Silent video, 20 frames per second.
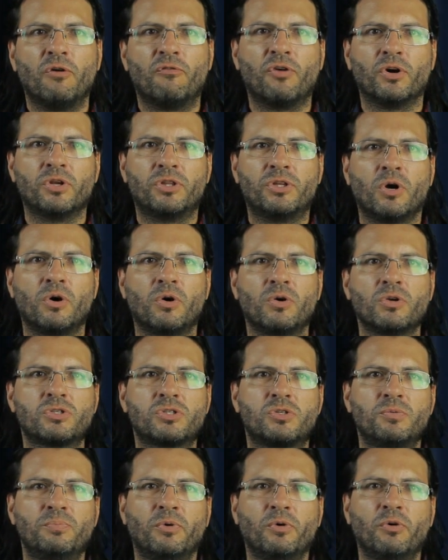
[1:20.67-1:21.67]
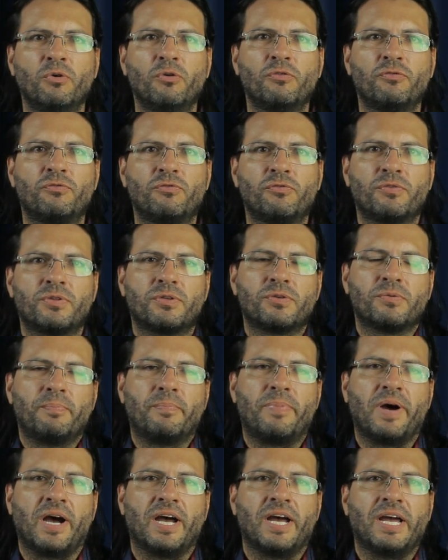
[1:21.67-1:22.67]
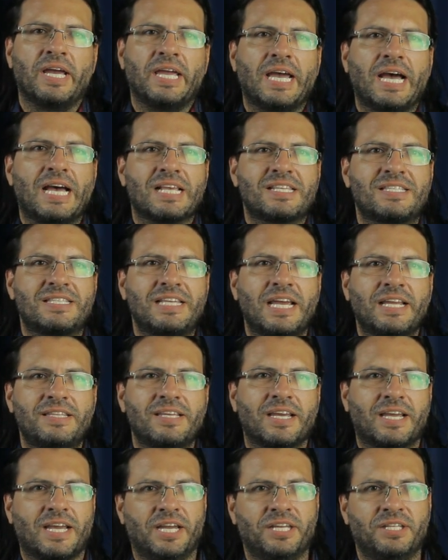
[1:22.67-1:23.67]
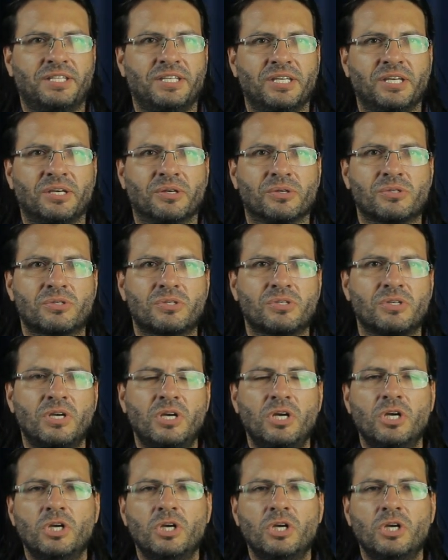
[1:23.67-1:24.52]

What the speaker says: For those moved by ascetic ideals,